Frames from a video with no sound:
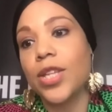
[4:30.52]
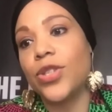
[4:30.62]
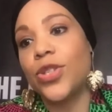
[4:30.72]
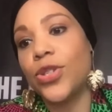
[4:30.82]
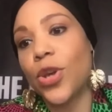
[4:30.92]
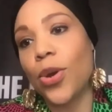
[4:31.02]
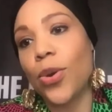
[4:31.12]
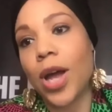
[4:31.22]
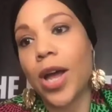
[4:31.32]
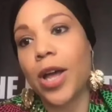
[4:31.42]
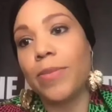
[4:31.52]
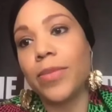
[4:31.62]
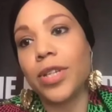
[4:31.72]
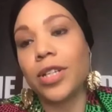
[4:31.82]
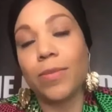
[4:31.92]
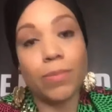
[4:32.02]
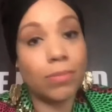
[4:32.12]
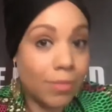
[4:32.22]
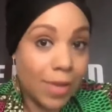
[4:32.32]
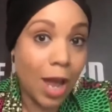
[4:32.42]
So I'm
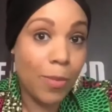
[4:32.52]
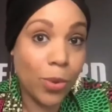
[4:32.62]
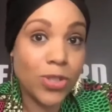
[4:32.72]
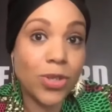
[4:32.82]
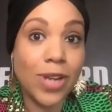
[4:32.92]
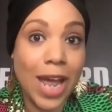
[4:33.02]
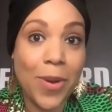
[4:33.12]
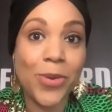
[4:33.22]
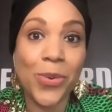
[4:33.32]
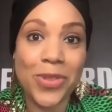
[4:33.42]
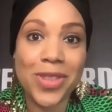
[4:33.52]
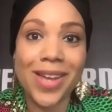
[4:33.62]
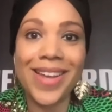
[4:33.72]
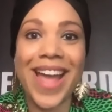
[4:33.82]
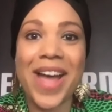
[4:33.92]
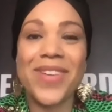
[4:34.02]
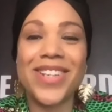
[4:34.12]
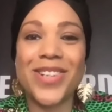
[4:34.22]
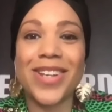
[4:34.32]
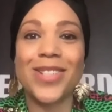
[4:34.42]
also now an author,
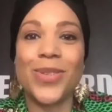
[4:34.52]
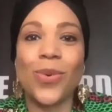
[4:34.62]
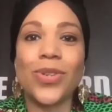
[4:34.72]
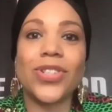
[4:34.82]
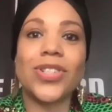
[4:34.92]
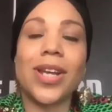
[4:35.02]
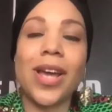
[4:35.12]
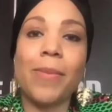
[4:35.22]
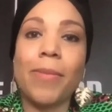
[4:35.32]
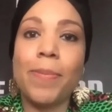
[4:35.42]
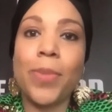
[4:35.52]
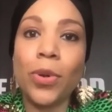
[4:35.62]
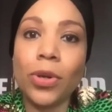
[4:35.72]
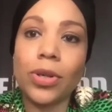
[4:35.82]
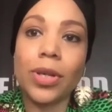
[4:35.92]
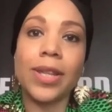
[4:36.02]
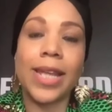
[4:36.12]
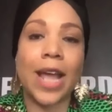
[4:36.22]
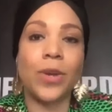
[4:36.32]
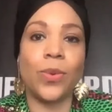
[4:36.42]
having just launched my book,
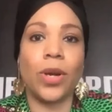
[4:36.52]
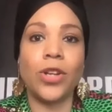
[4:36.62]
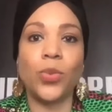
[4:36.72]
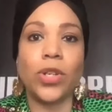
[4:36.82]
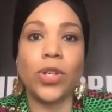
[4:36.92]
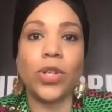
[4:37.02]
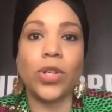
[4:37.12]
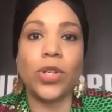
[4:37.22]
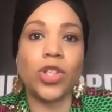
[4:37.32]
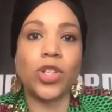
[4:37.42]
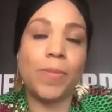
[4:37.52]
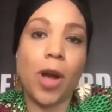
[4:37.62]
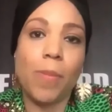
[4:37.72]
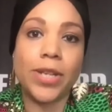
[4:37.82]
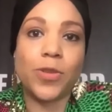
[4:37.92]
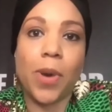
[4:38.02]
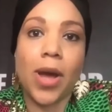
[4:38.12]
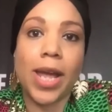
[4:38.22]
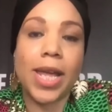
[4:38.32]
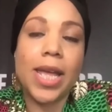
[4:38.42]
The N-Word, which has been published by
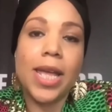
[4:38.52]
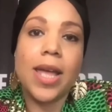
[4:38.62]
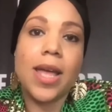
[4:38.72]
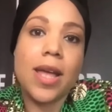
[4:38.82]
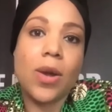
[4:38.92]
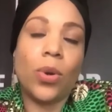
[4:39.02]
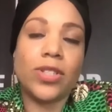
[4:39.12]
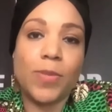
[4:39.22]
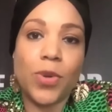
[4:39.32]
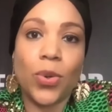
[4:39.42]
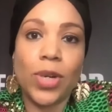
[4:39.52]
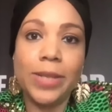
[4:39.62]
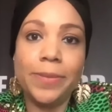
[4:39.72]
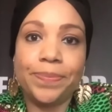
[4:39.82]
Austin Macaulay.